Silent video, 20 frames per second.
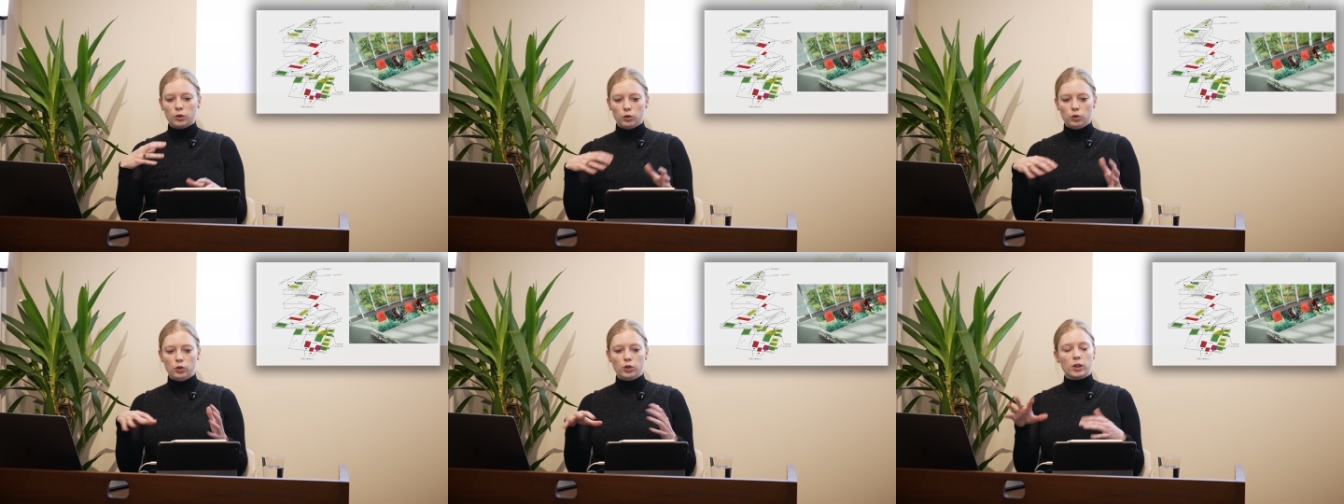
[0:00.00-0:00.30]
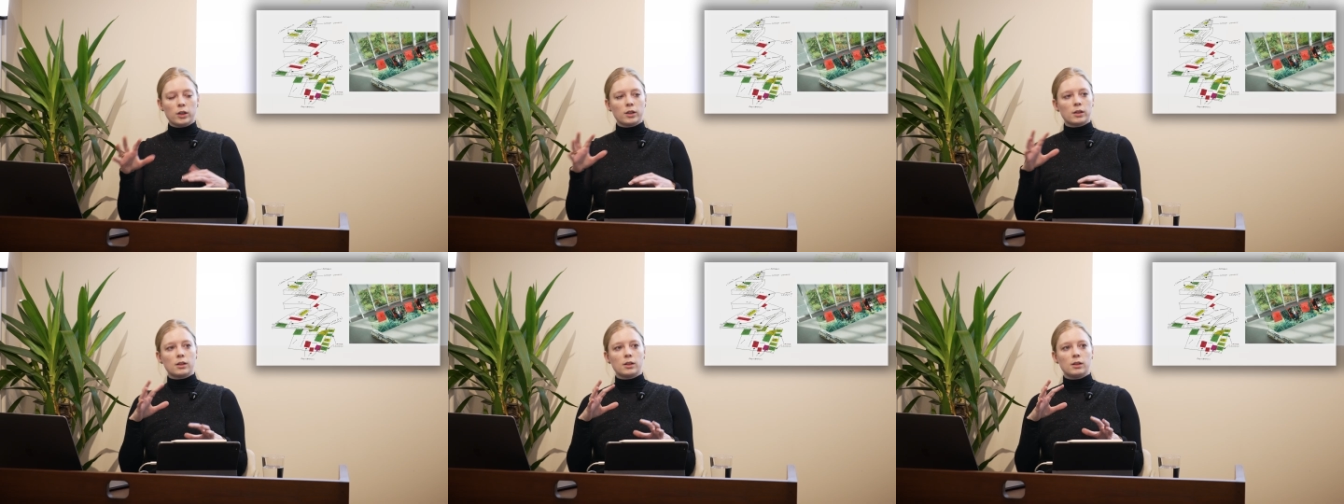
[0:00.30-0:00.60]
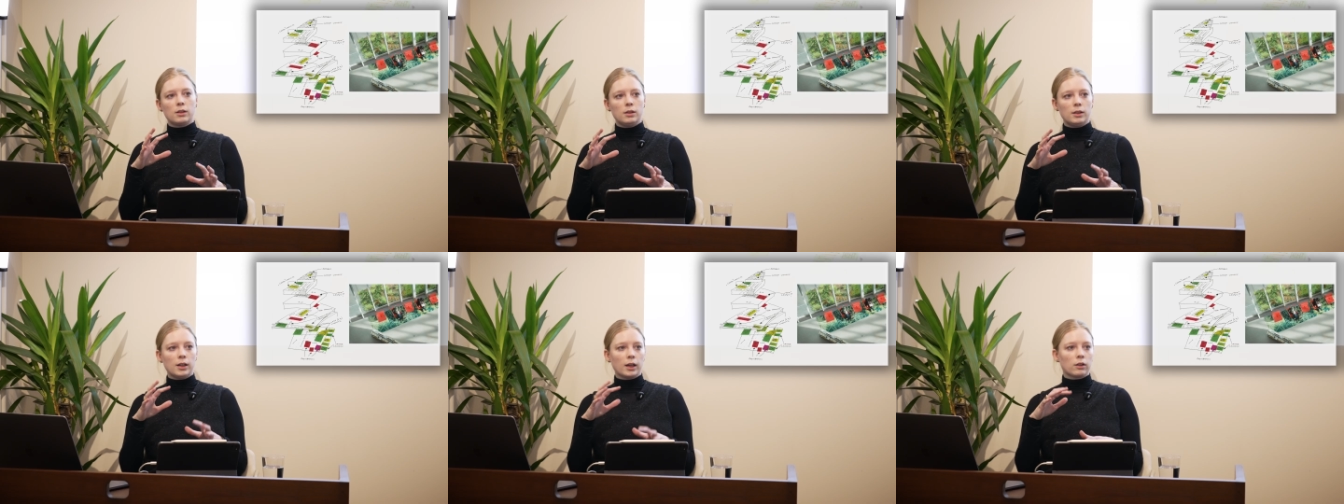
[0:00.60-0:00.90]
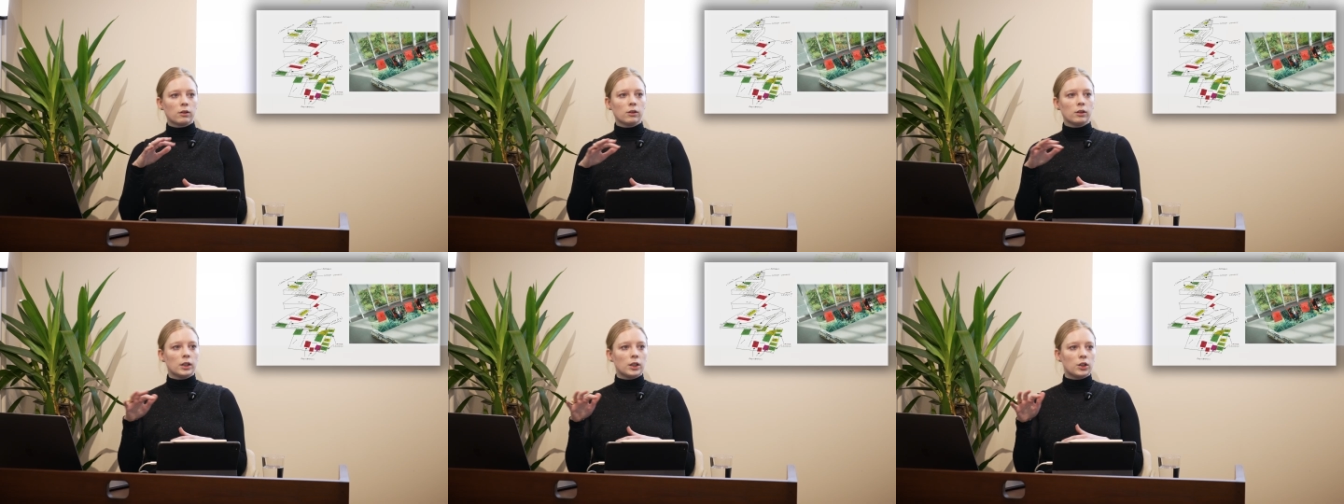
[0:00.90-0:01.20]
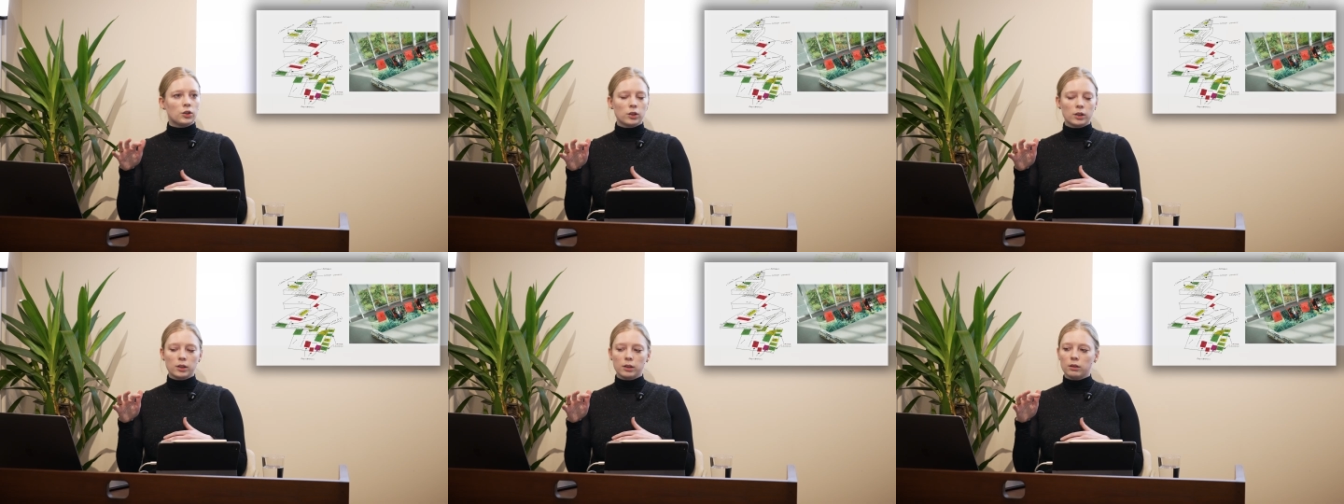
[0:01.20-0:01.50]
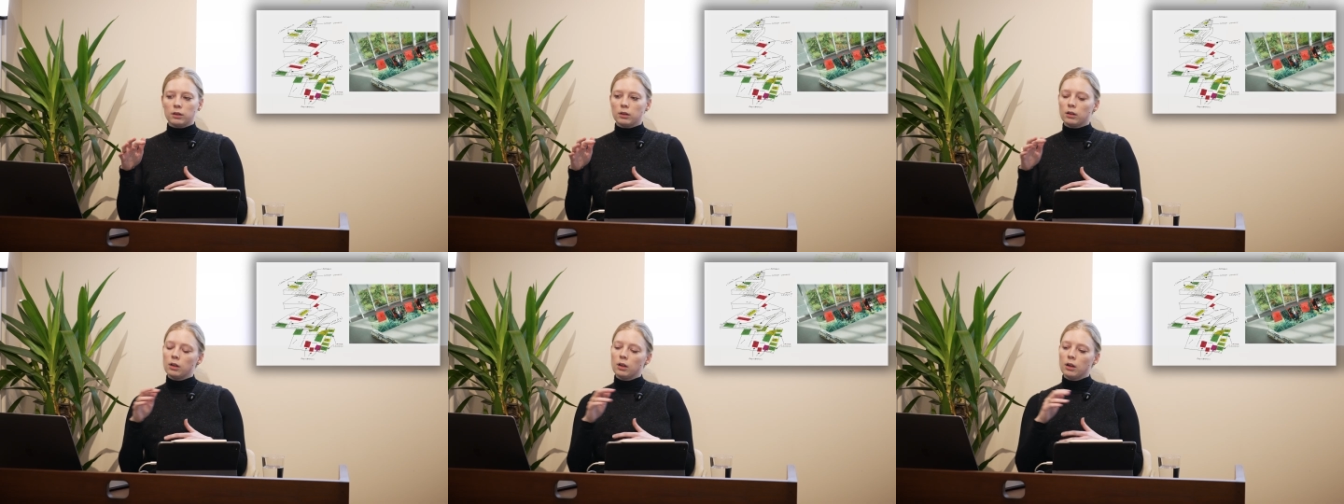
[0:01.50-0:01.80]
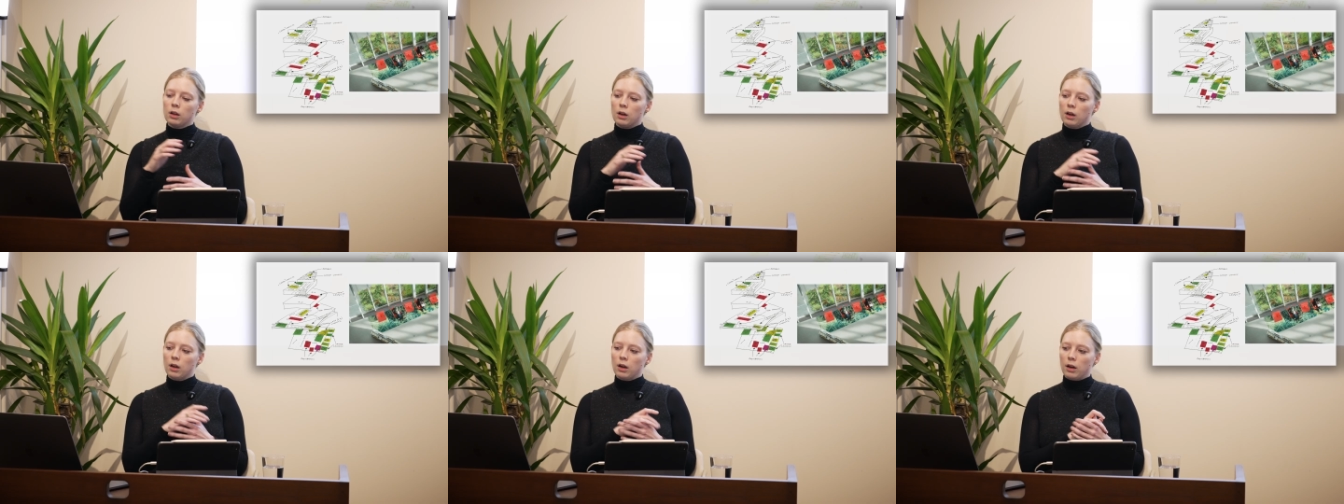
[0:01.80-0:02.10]
just decoration.
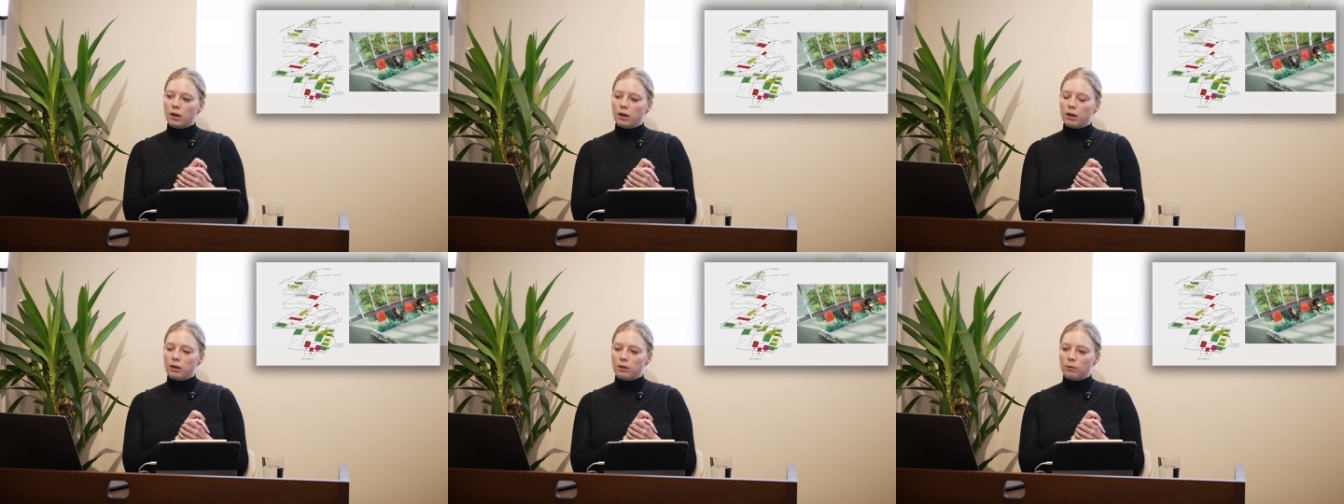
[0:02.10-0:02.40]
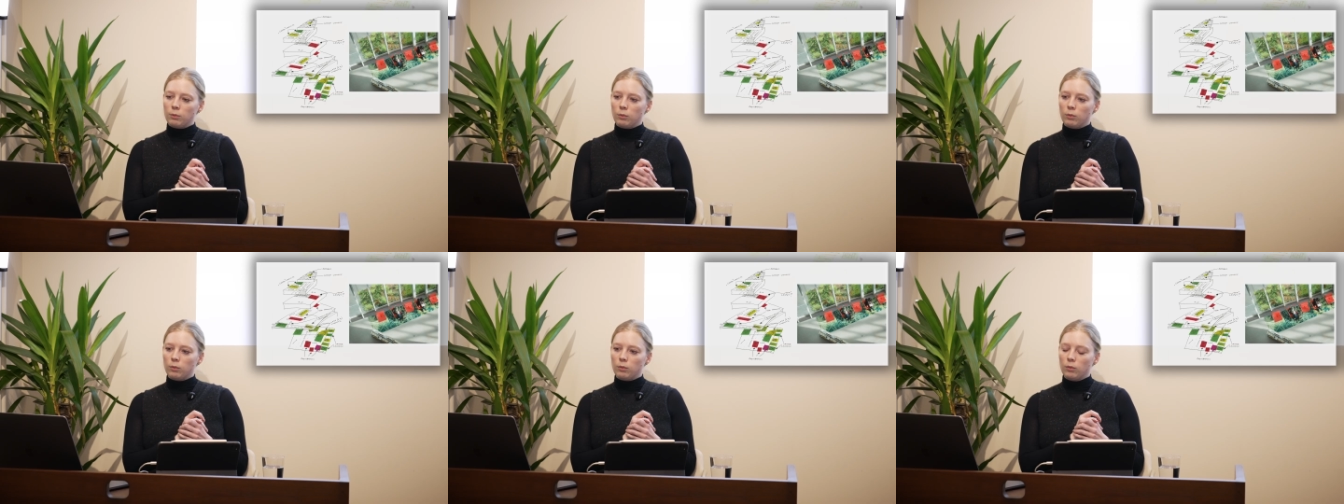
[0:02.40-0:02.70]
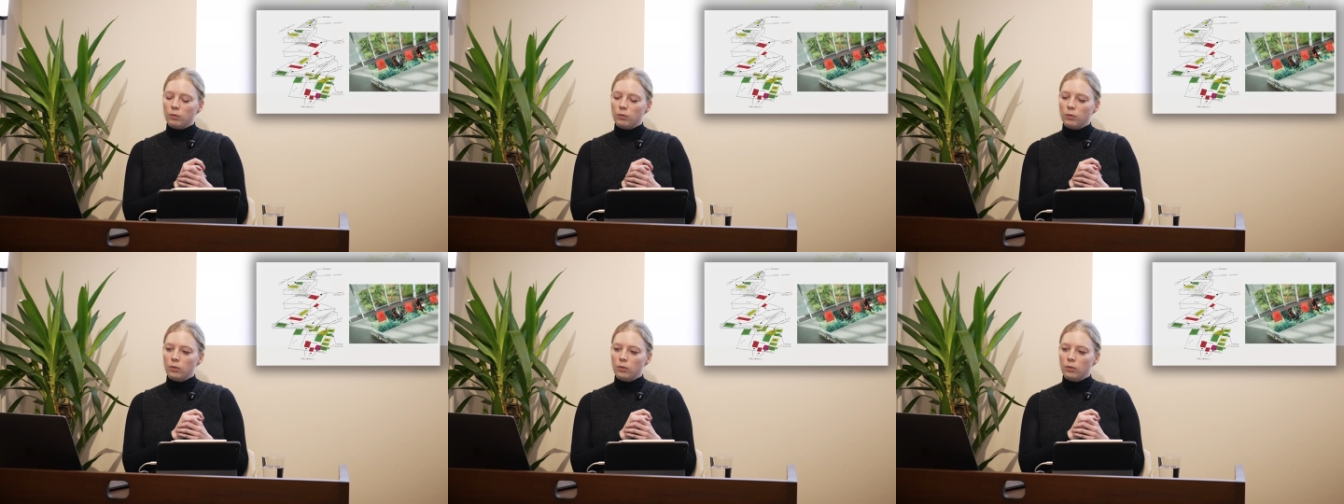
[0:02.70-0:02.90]
And